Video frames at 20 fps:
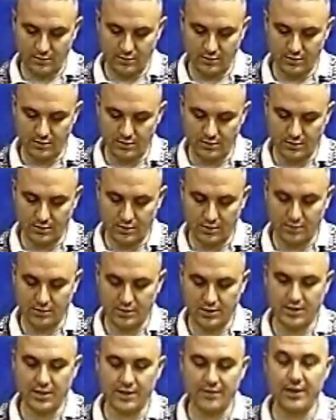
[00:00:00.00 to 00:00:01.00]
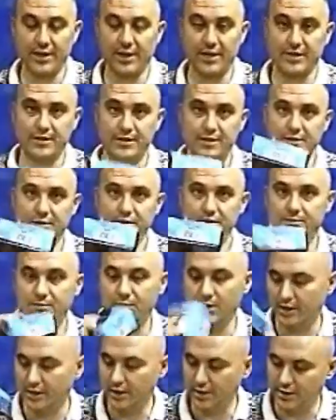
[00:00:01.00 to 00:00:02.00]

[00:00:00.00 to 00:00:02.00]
these are 7 eighths, but